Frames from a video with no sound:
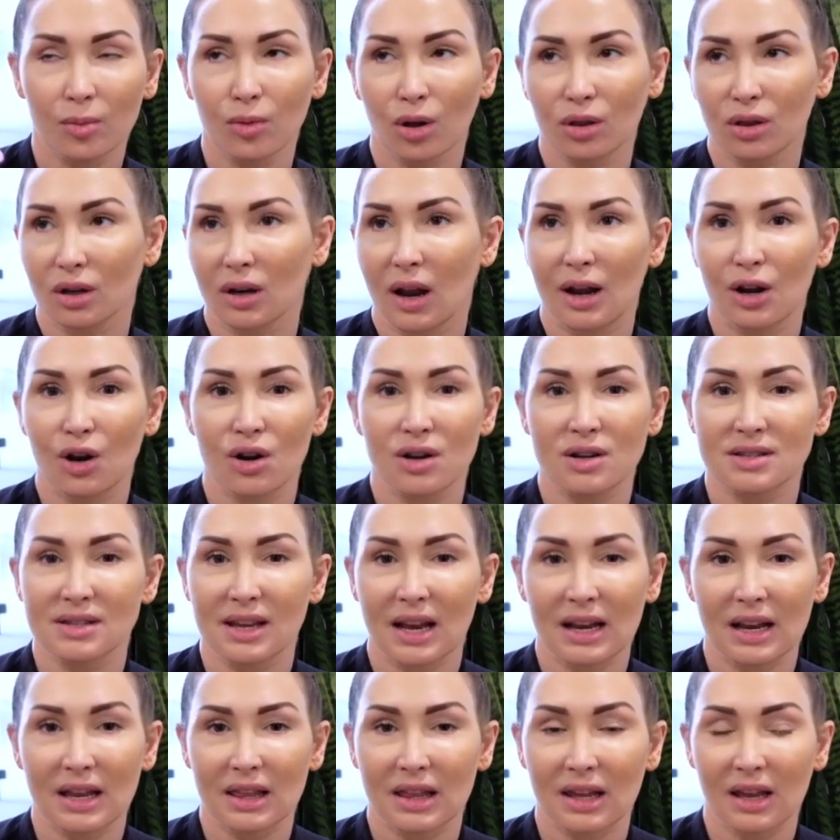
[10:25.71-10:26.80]
Not that I notice
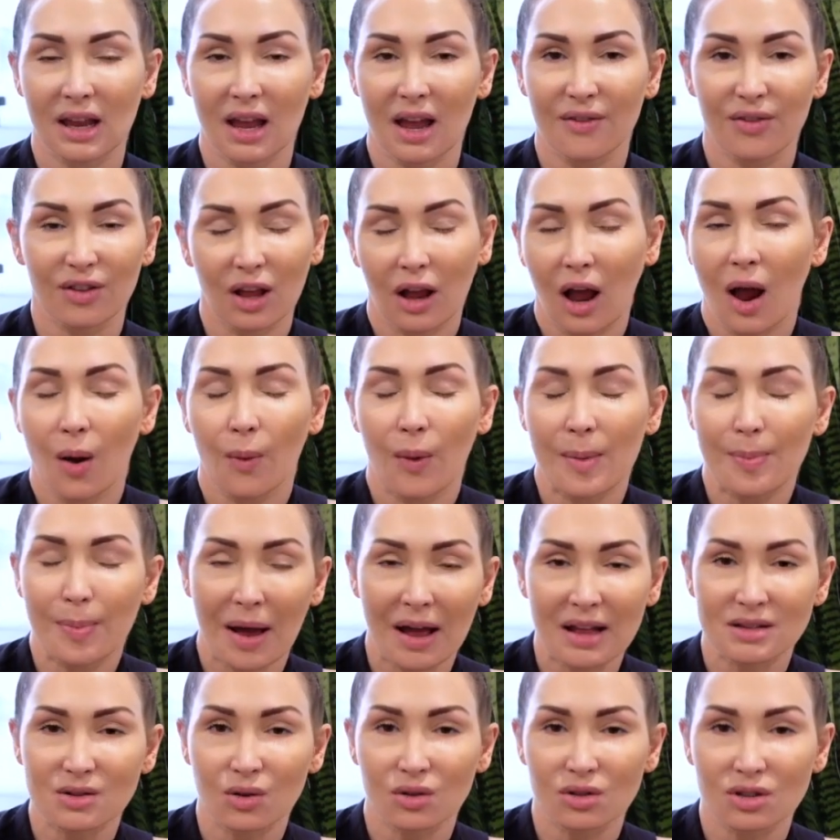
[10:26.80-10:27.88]
anything ever, like I wear
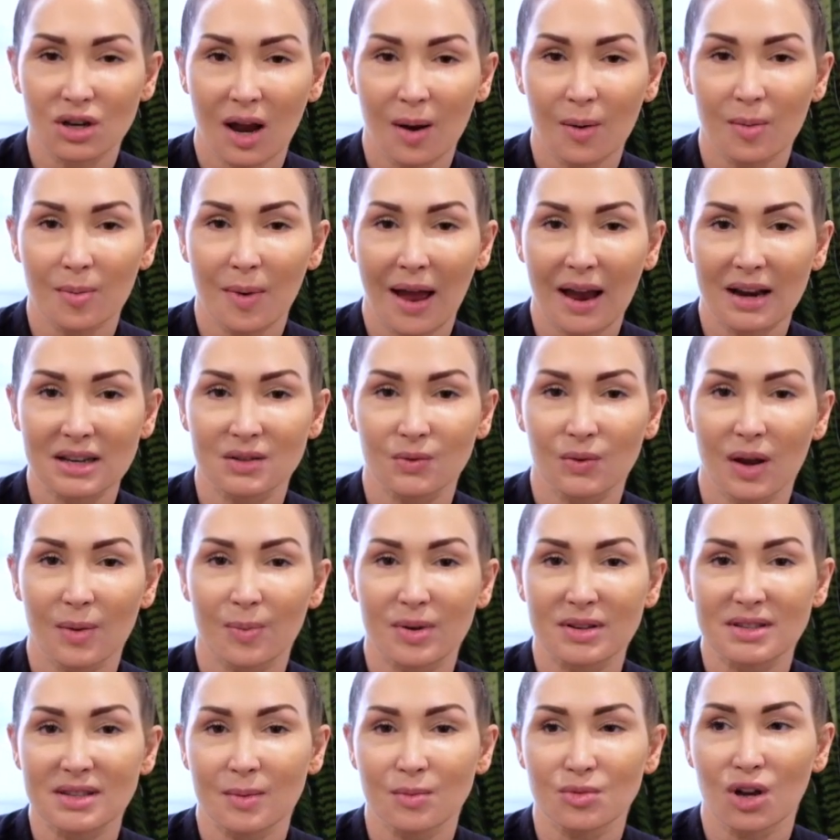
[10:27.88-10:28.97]
pads all the time in my activewear,
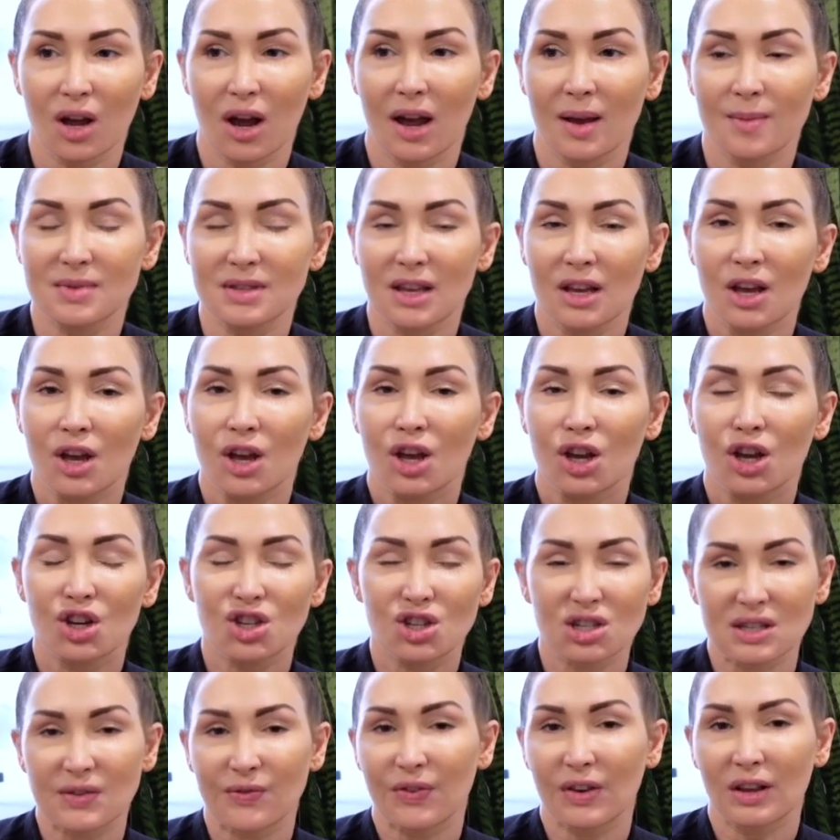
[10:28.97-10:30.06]
but sometimes you
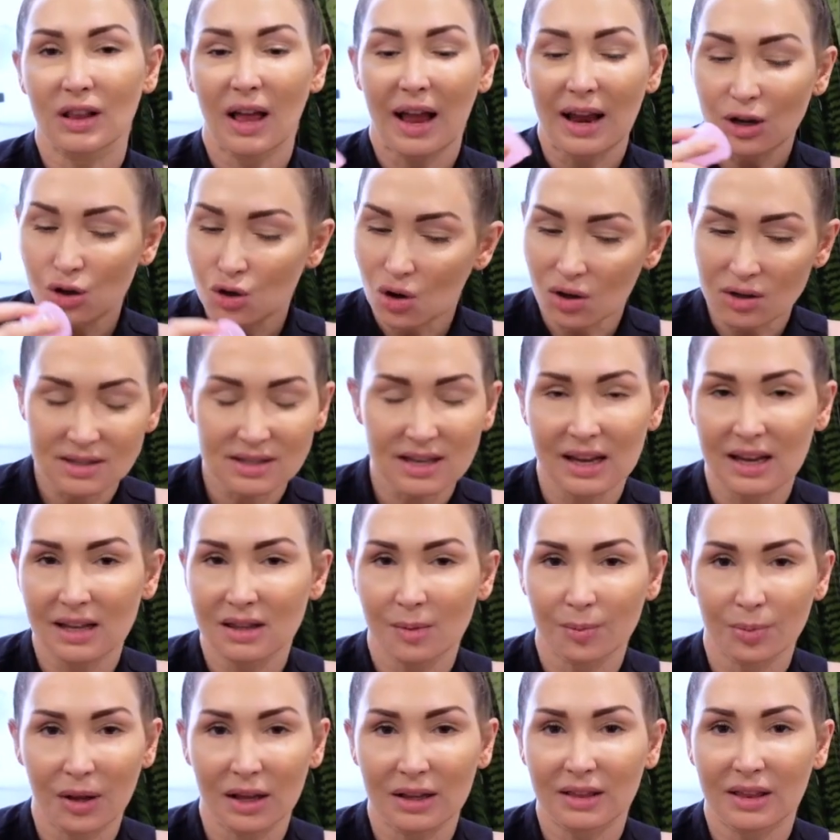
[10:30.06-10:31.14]
just feel like not seeing the
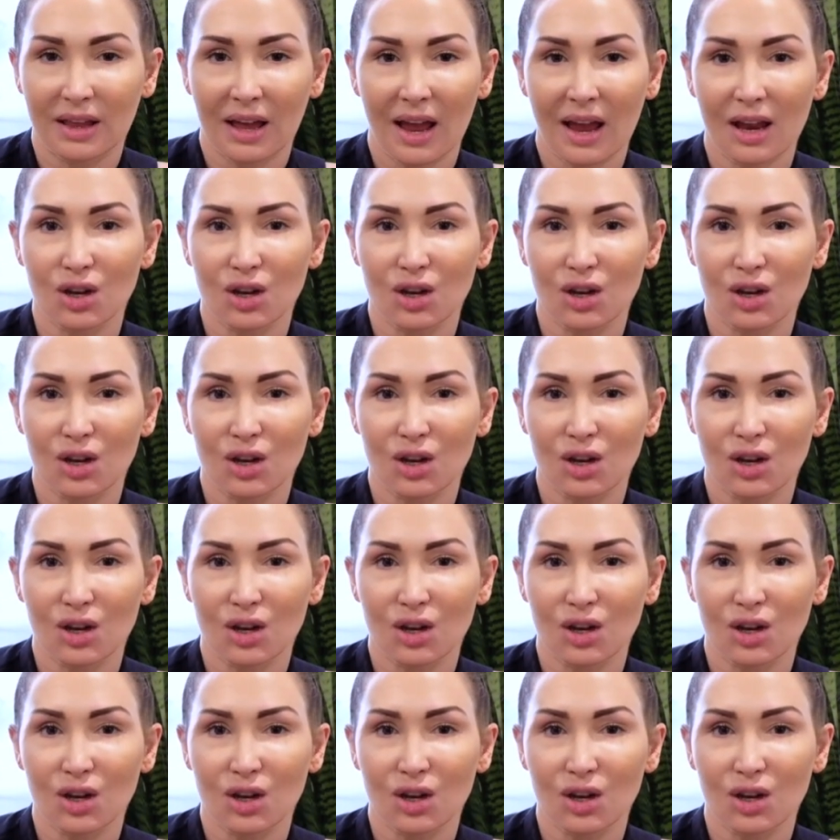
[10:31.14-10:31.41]
blood there.